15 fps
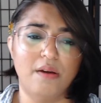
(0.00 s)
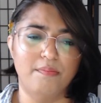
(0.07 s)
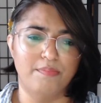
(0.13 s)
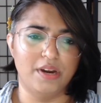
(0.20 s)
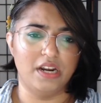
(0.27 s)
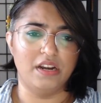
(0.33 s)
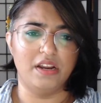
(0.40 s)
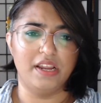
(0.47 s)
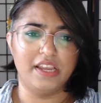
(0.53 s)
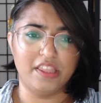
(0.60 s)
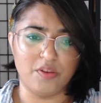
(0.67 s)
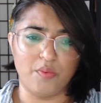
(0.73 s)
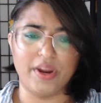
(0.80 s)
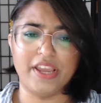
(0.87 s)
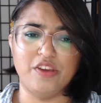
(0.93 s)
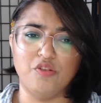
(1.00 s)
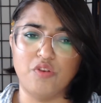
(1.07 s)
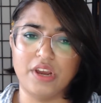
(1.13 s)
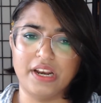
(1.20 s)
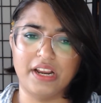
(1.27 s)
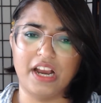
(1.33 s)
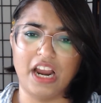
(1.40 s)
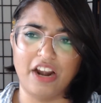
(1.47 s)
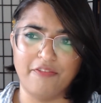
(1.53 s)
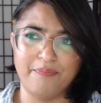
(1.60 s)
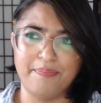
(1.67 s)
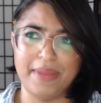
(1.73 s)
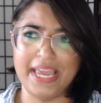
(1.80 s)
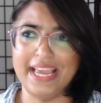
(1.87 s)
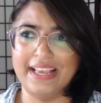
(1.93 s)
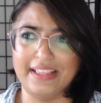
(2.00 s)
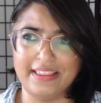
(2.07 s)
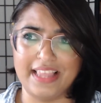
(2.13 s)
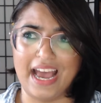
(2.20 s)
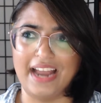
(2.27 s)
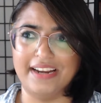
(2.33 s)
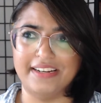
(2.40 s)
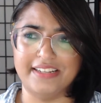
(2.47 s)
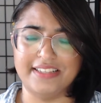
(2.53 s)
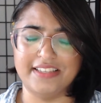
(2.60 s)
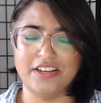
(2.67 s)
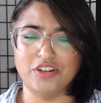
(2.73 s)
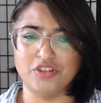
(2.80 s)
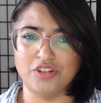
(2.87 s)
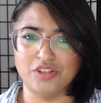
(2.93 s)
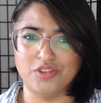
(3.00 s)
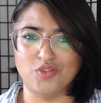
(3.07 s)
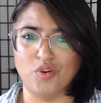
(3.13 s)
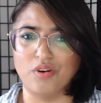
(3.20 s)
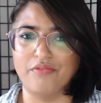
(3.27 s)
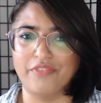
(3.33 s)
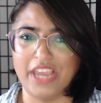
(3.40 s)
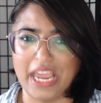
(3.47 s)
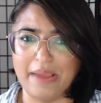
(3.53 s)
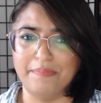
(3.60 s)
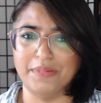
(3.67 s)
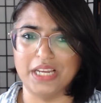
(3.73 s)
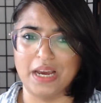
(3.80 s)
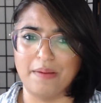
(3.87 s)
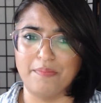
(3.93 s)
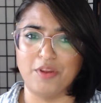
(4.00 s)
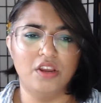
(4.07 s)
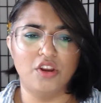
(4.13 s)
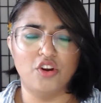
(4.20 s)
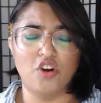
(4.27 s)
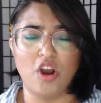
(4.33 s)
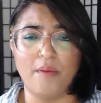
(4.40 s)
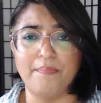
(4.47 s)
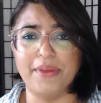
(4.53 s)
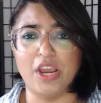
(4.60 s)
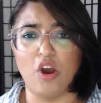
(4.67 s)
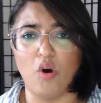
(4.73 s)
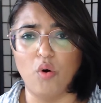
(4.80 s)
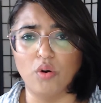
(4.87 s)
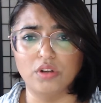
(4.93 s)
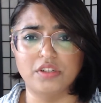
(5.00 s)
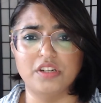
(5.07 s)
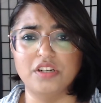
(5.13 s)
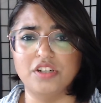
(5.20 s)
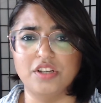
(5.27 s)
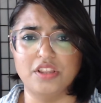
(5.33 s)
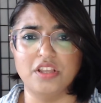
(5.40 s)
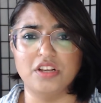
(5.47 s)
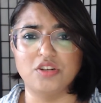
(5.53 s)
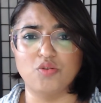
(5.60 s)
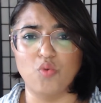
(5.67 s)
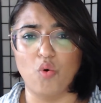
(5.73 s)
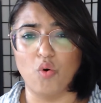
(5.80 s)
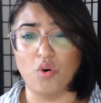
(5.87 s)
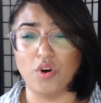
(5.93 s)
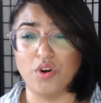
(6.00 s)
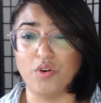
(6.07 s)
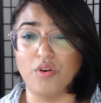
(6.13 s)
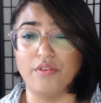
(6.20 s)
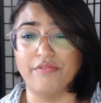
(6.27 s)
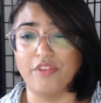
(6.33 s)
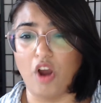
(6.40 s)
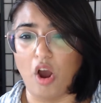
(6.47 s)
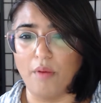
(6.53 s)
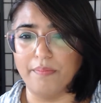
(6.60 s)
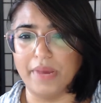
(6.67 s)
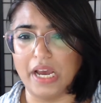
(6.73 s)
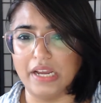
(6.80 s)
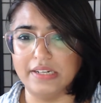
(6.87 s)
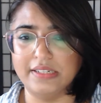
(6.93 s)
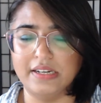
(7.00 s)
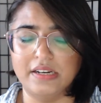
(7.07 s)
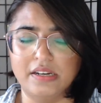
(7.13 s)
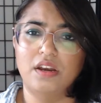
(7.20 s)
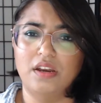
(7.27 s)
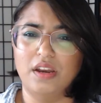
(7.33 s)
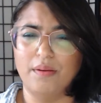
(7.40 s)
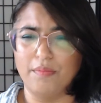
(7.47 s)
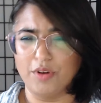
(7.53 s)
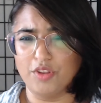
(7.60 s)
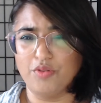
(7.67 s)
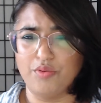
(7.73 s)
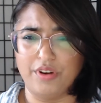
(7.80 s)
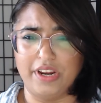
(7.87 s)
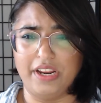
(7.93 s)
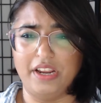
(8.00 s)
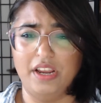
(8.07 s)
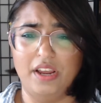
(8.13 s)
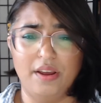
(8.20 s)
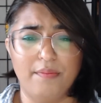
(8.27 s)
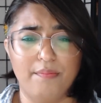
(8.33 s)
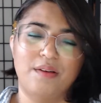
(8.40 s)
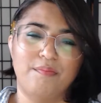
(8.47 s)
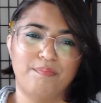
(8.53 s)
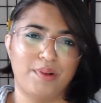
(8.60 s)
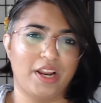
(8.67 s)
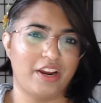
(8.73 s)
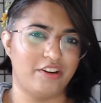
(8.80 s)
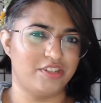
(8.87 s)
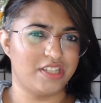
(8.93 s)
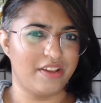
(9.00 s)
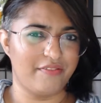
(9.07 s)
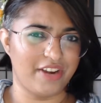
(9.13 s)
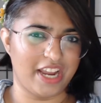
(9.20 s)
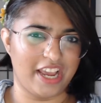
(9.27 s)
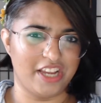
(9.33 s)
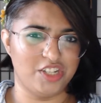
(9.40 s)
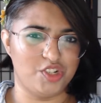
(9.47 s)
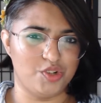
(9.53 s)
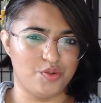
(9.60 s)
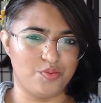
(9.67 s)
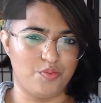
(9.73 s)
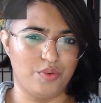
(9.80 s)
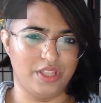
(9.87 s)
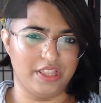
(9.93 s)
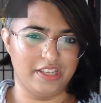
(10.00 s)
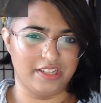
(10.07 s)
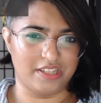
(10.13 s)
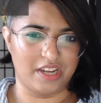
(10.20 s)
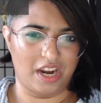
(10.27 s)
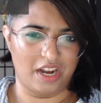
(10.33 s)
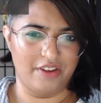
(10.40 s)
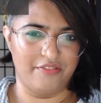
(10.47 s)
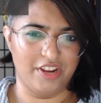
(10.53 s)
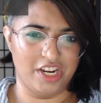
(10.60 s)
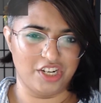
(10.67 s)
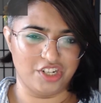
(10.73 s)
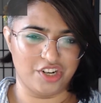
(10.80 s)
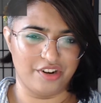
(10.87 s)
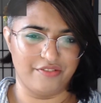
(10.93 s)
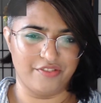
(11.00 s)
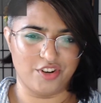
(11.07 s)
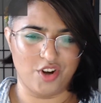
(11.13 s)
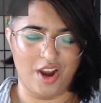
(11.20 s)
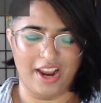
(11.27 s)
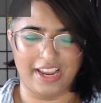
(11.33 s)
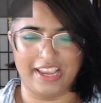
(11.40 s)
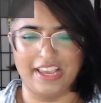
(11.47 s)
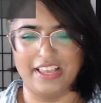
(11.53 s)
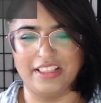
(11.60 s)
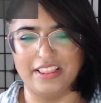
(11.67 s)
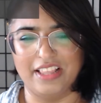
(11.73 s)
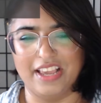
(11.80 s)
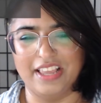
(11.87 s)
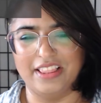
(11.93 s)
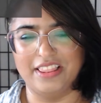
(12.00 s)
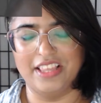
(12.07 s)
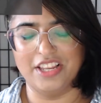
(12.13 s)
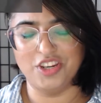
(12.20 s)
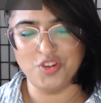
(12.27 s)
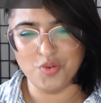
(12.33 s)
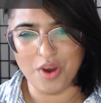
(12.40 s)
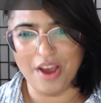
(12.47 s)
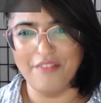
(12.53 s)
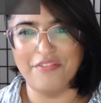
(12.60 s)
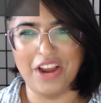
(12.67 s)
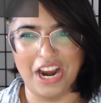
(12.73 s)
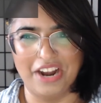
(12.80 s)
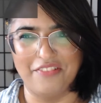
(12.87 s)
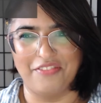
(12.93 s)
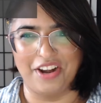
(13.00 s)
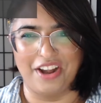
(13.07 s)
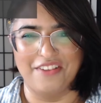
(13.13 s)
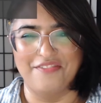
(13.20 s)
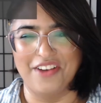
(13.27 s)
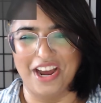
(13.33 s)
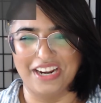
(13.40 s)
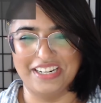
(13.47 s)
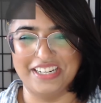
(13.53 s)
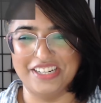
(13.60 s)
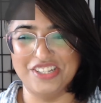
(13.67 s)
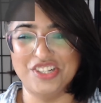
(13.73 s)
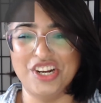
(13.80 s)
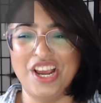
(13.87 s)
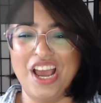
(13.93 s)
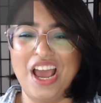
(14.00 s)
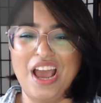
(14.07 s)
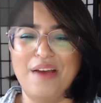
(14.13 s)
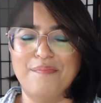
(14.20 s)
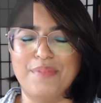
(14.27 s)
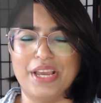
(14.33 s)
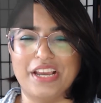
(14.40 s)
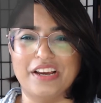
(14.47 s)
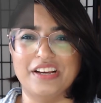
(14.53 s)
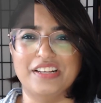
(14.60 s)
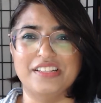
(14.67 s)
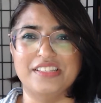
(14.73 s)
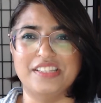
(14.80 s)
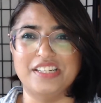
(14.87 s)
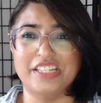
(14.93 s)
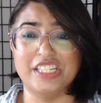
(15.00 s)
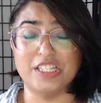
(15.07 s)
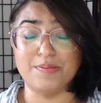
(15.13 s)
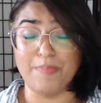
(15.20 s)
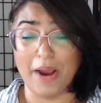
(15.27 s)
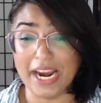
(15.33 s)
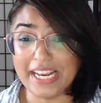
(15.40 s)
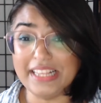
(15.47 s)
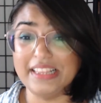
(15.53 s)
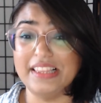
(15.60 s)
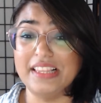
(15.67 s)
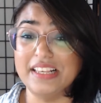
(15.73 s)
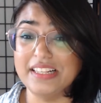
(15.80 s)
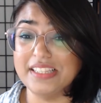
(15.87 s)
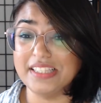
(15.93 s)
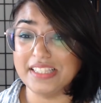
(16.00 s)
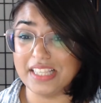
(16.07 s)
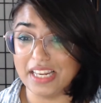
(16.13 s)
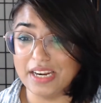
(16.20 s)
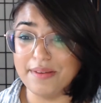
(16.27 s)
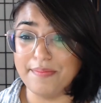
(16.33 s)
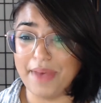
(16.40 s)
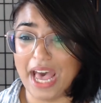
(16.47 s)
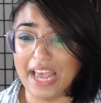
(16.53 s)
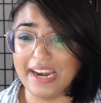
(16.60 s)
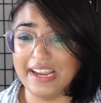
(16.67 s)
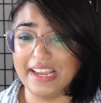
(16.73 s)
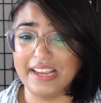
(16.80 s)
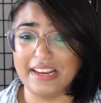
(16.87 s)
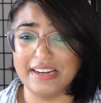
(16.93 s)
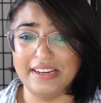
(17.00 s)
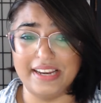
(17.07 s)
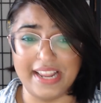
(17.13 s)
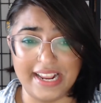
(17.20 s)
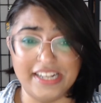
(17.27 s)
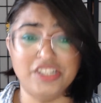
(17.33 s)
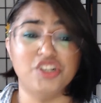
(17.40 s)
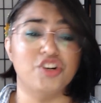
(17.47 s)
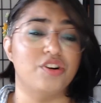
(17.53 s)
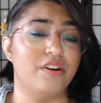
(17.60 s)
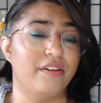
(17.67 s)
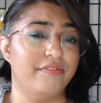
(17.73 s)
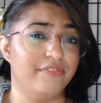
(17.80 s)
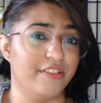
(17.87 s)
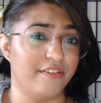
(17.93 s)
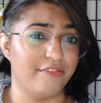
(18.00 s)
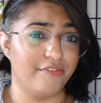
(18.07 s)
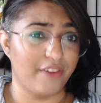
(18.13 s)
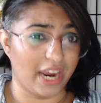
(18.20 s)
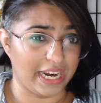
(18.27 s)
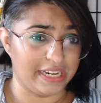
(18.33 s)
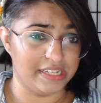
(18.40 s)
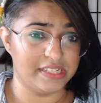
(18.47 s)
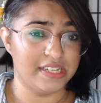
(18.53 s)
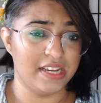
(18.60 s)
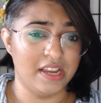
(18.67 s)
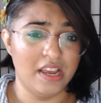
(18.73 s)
But either way, you can kind of make that decision sort of game time. You're not beholden to this order of combat. Number 3, players have an edge with this kind of initiative tracking. They do have kind of an advantage, because despite the cinematic nature of the fight,